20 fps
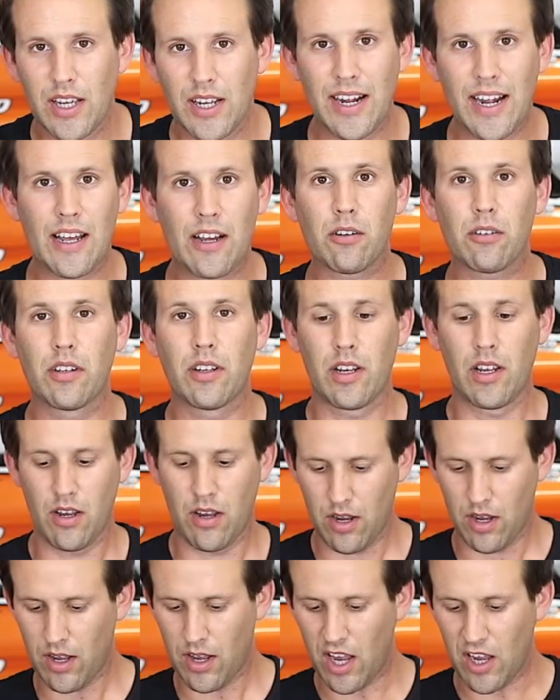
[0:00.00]
Now,
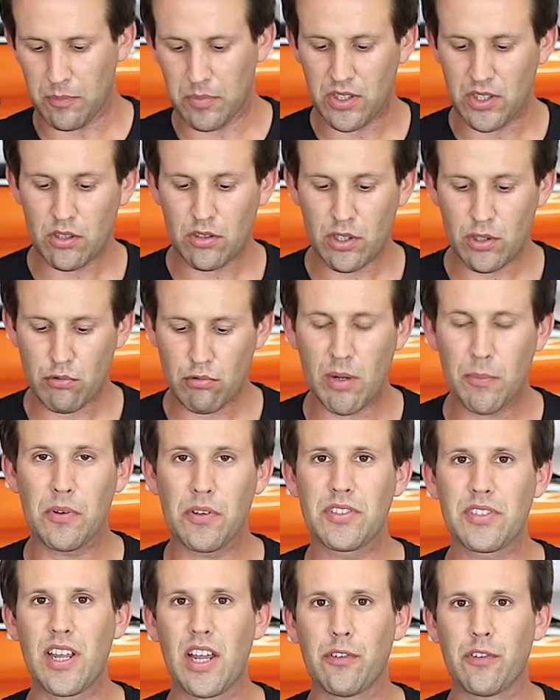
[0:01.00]
I've been using
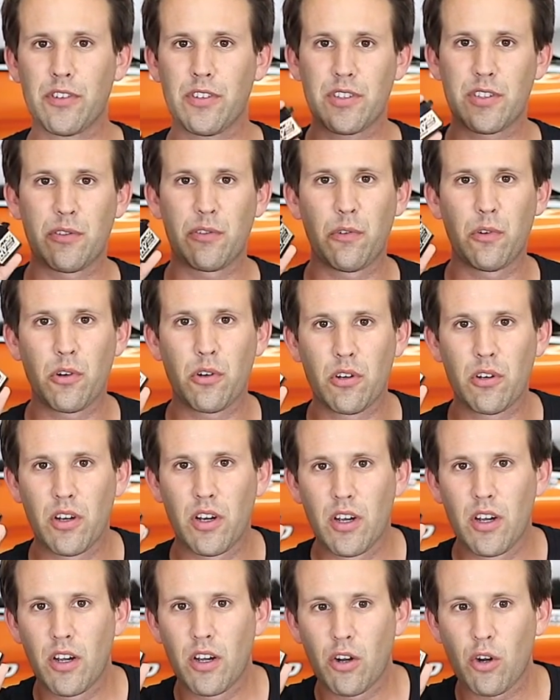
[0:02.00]
777s for
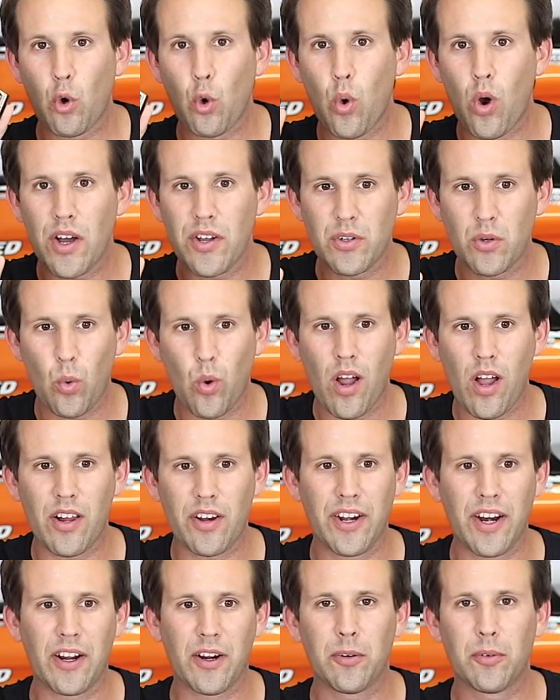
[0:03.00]
quite a
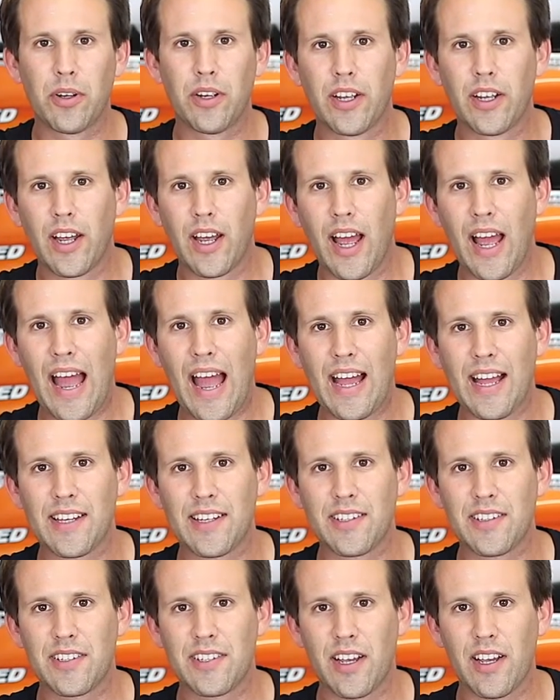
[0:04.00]
while now,
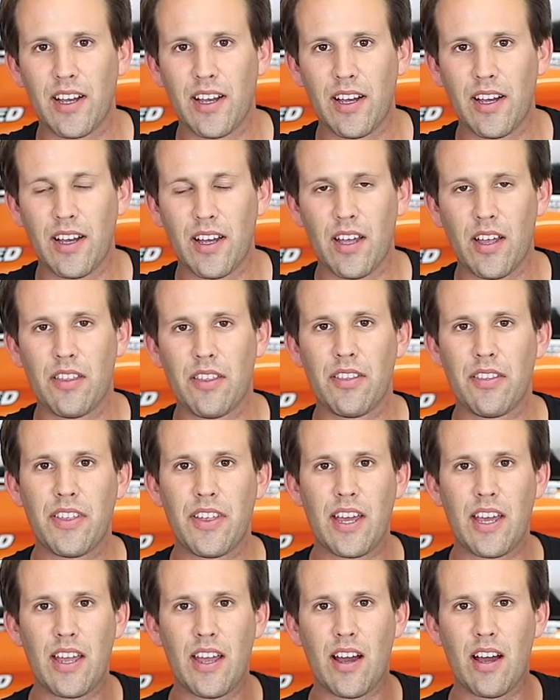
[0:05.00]
and
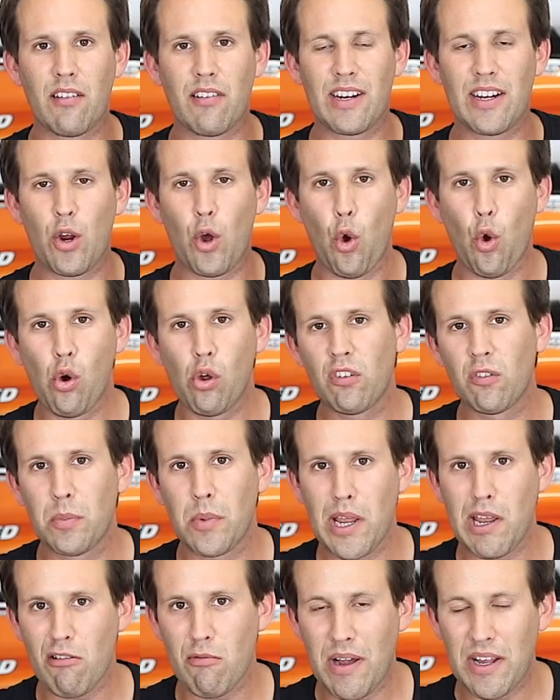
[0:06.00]
they are in all of
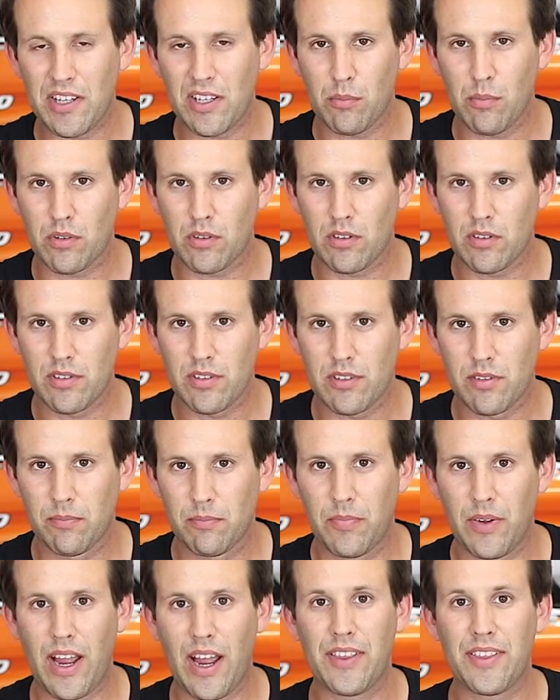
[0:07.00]
my aerobatic models
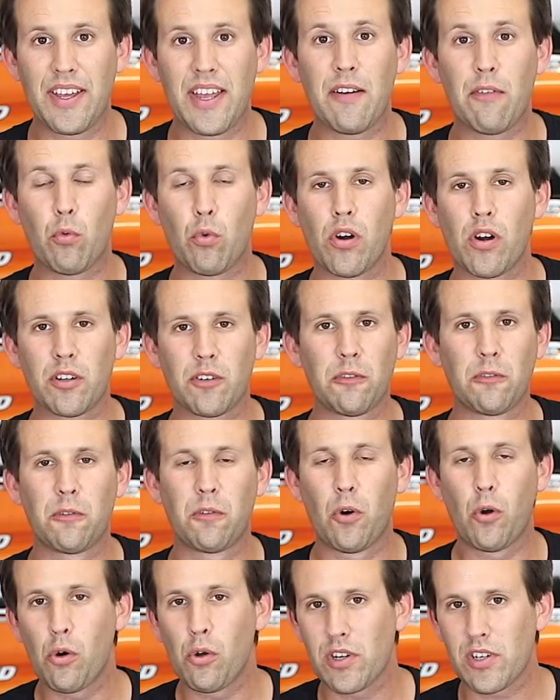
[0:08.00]
and they have worked
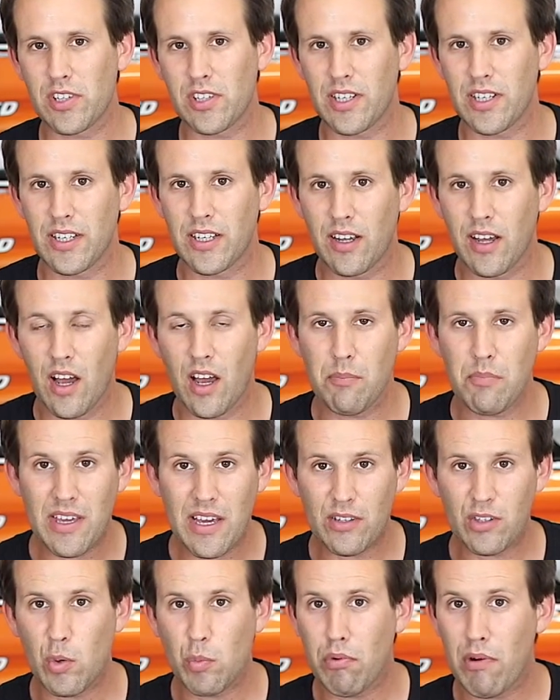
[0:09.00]
flawlessly. I'm
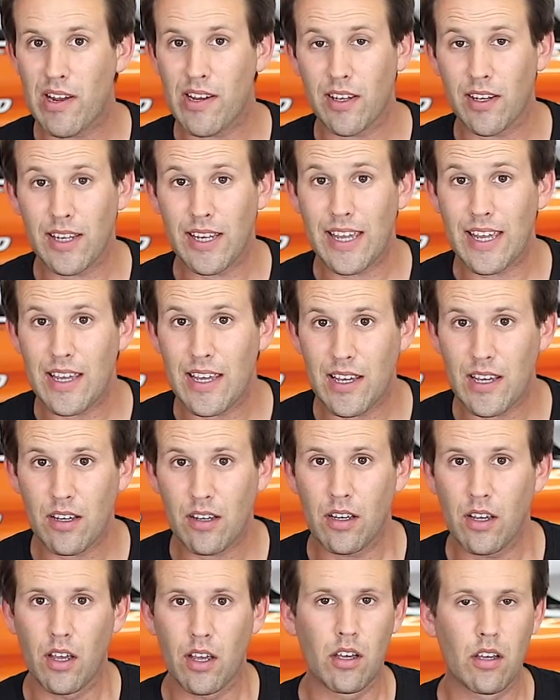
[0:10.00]
yet to break a
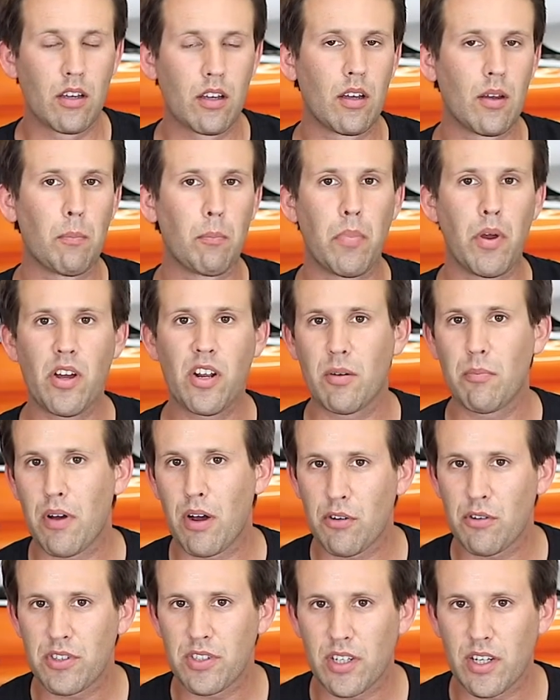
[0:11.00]
gear, burn a
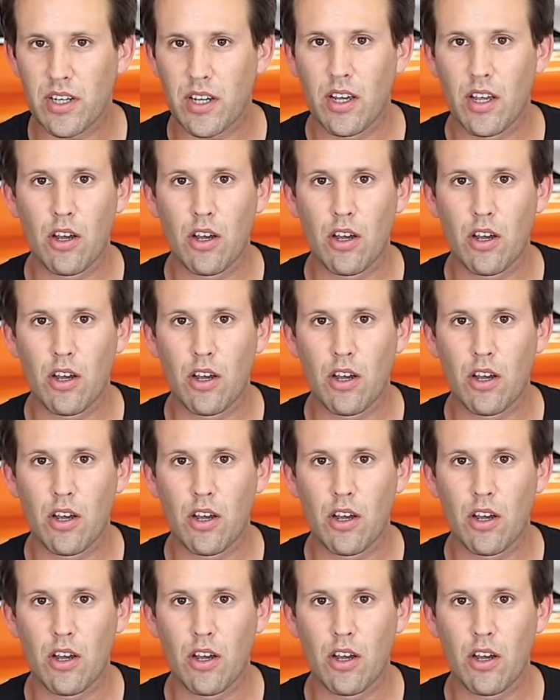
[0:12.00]
motor,